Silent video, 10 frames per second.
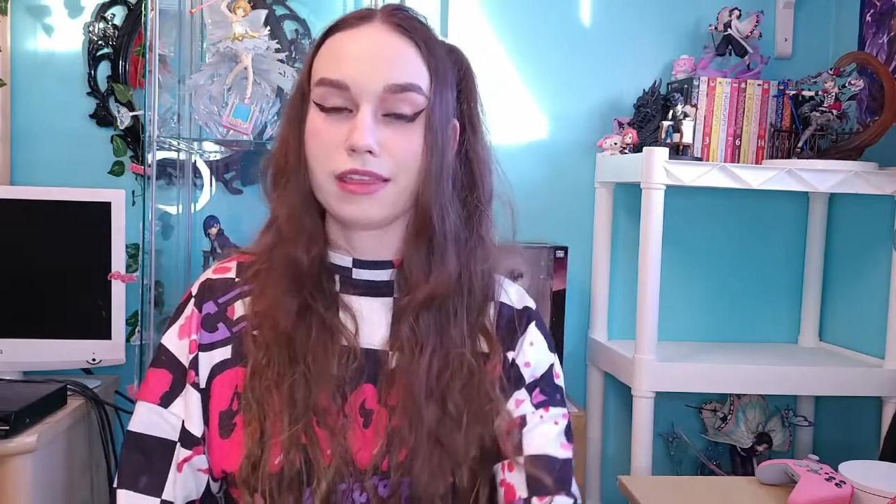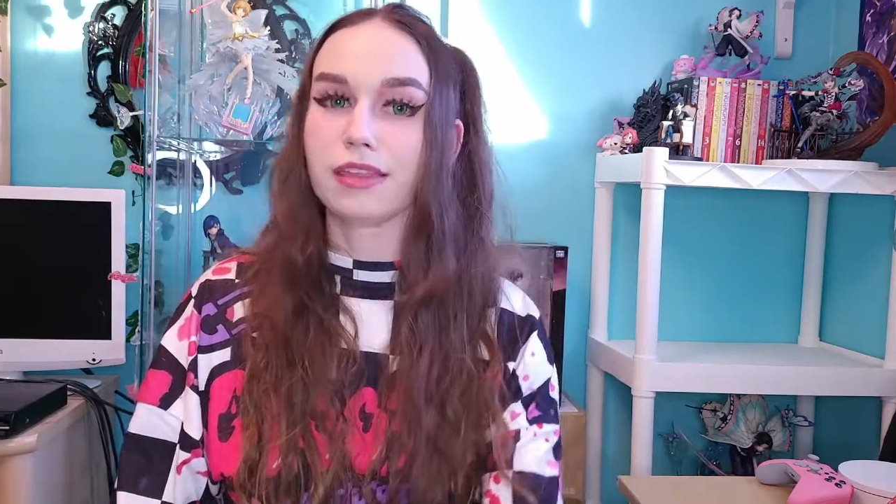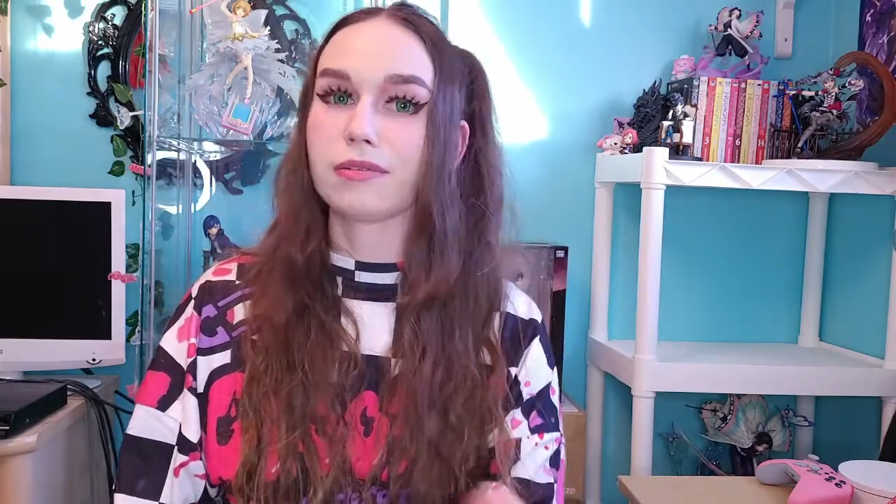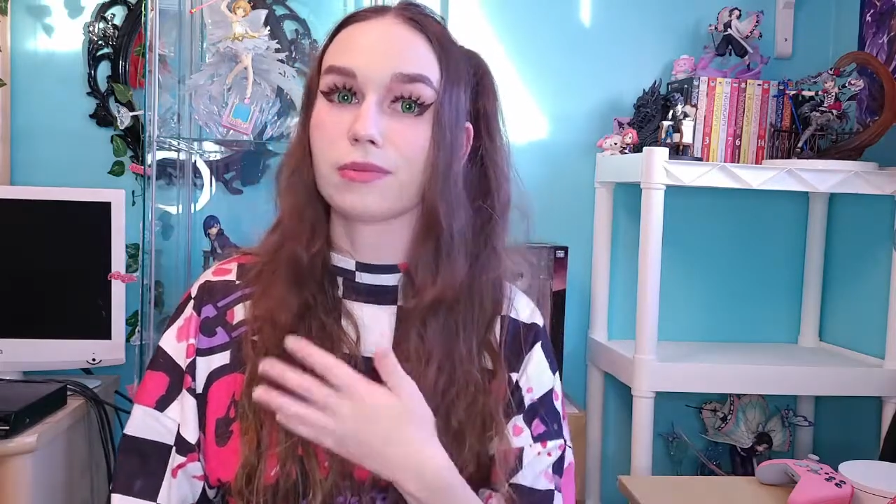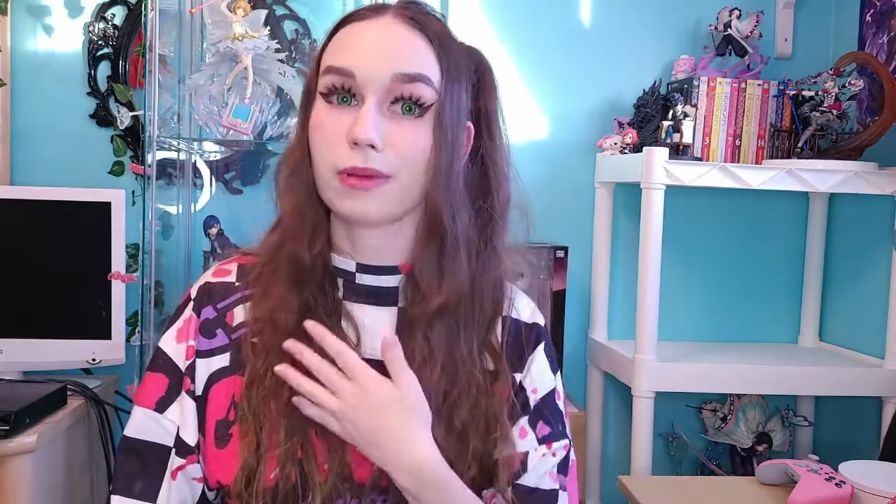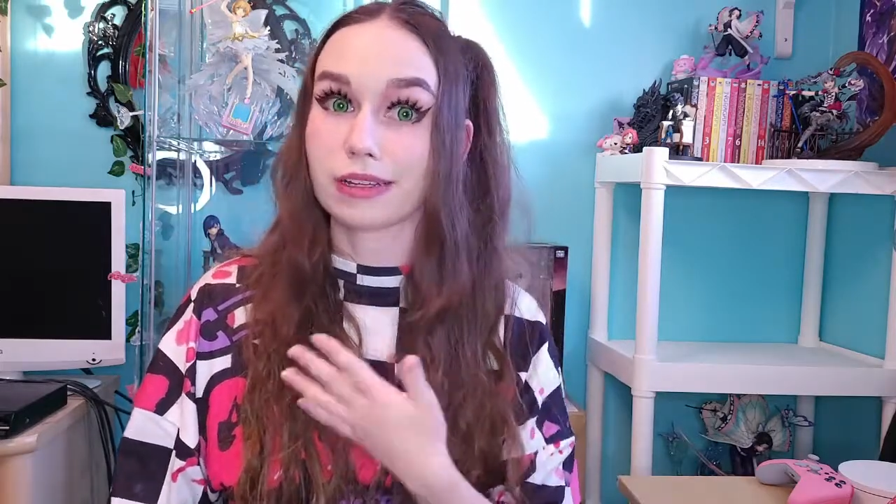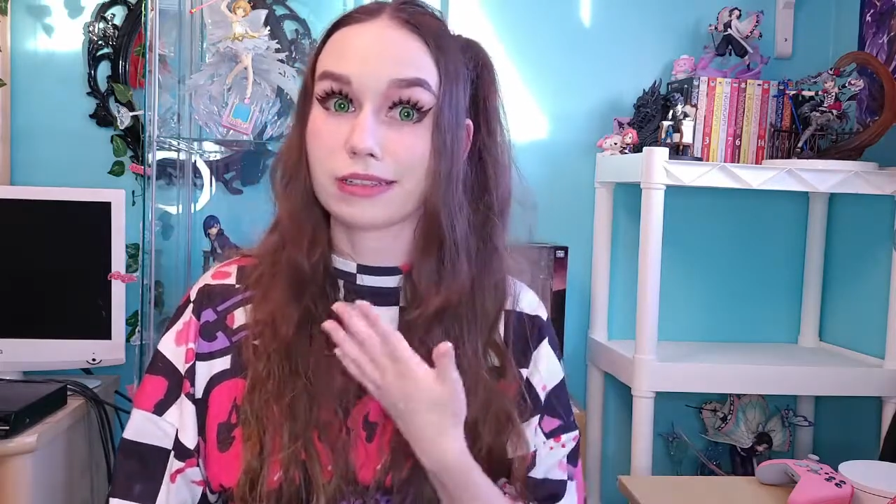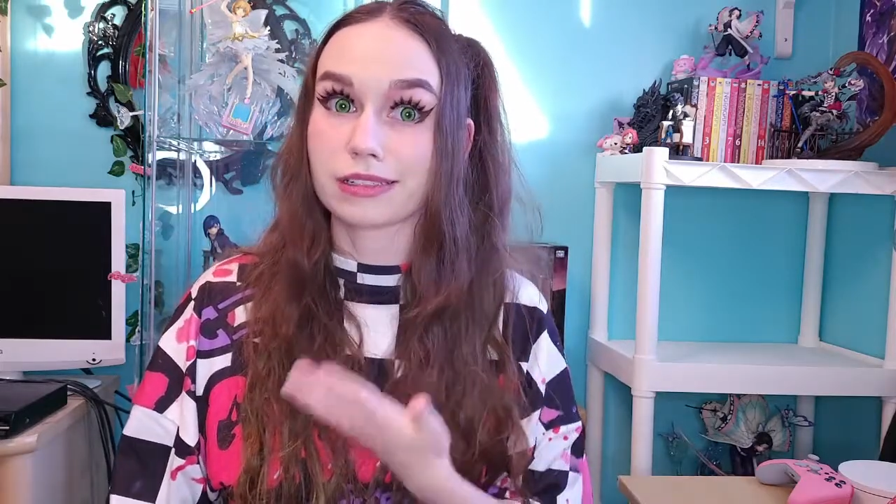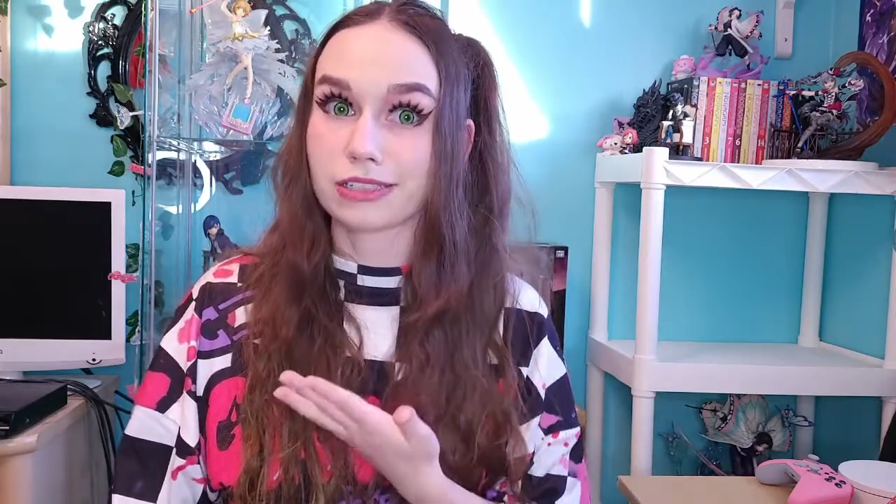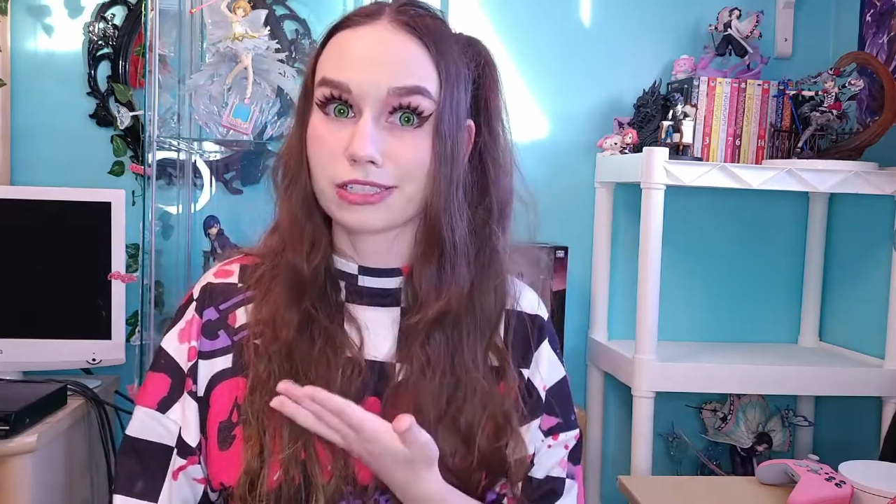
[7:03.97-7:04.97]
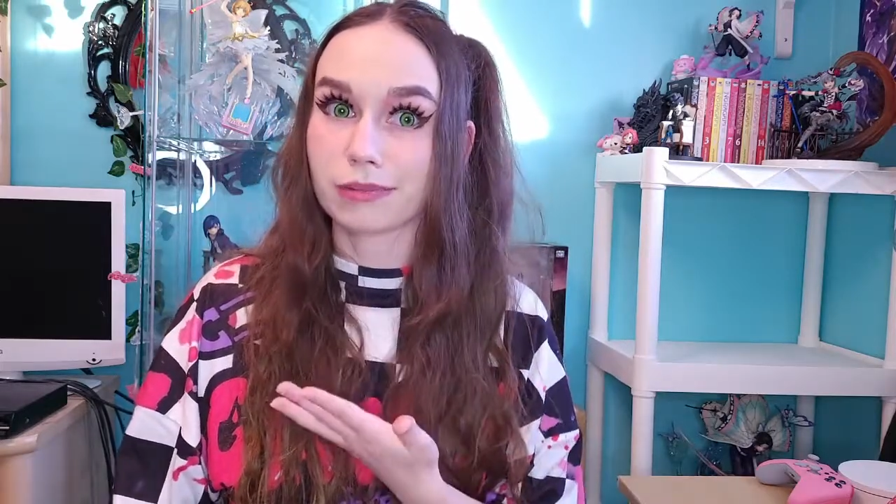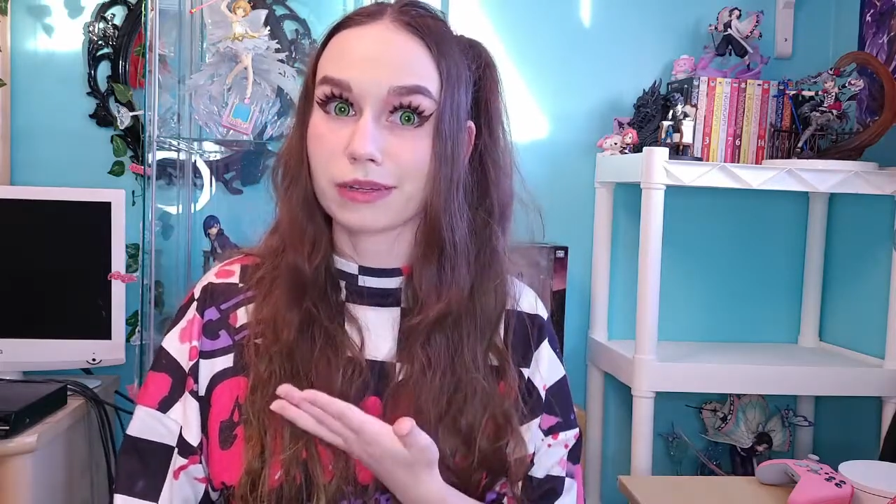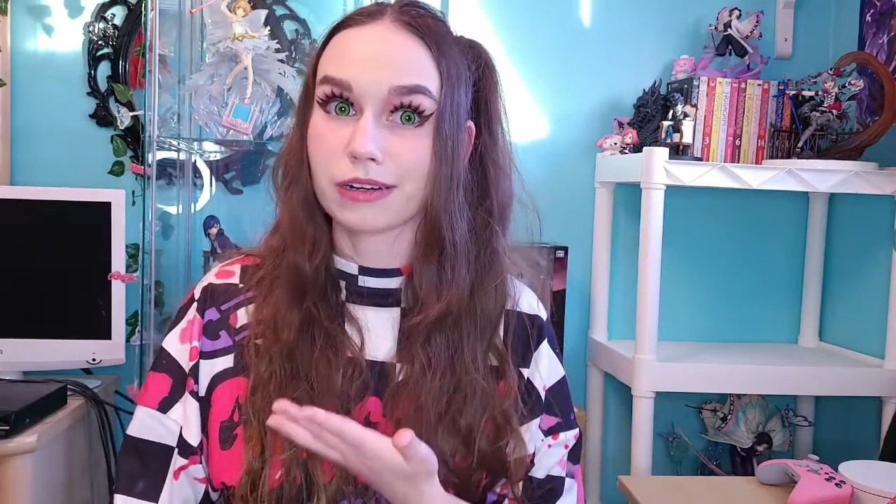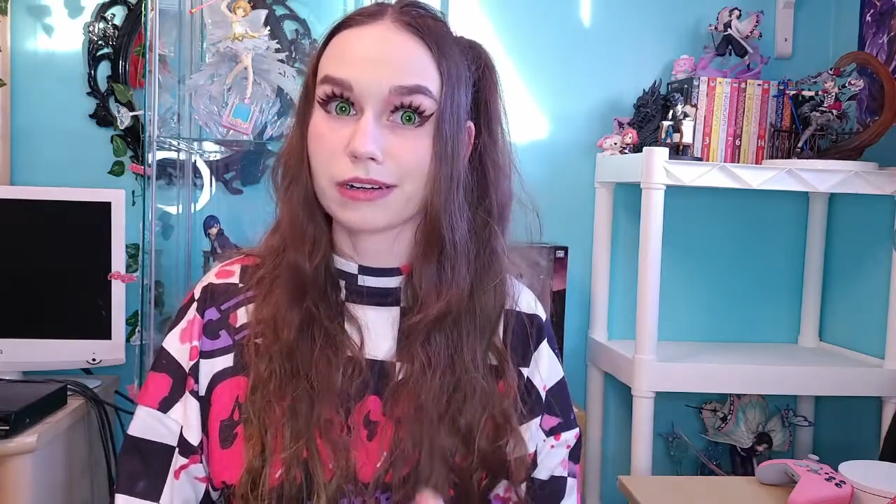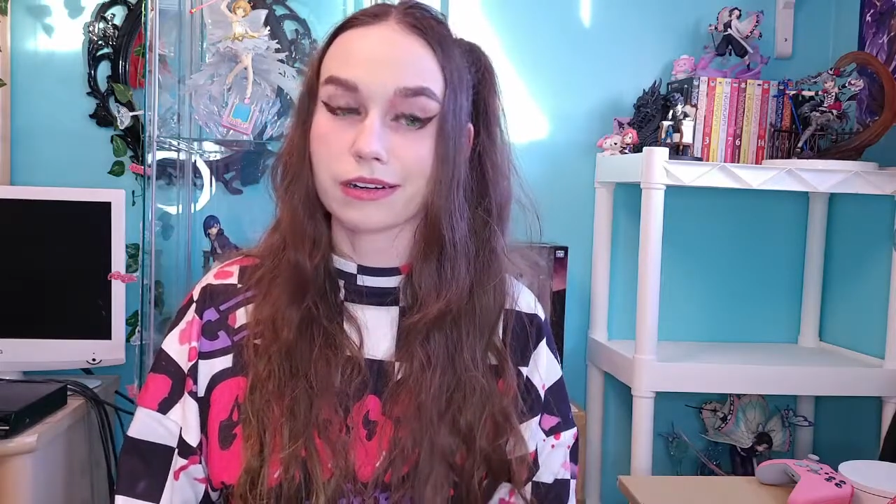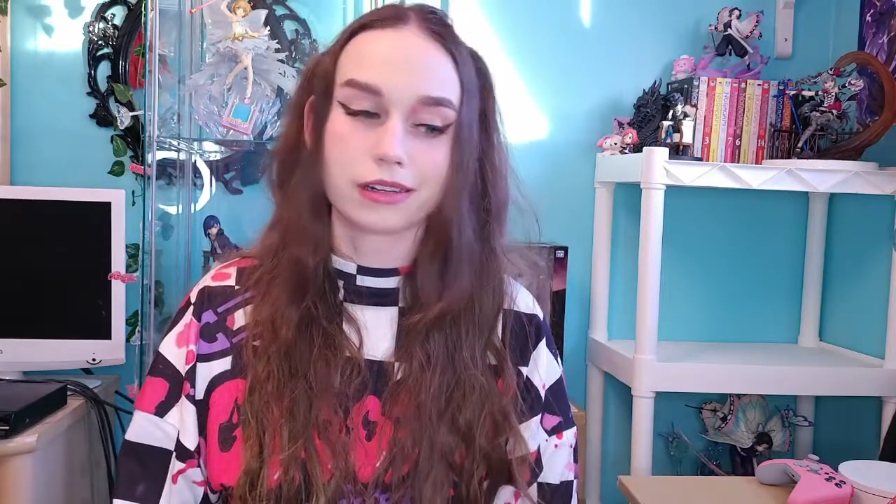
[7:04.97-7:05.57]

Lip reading: they were willing to ship here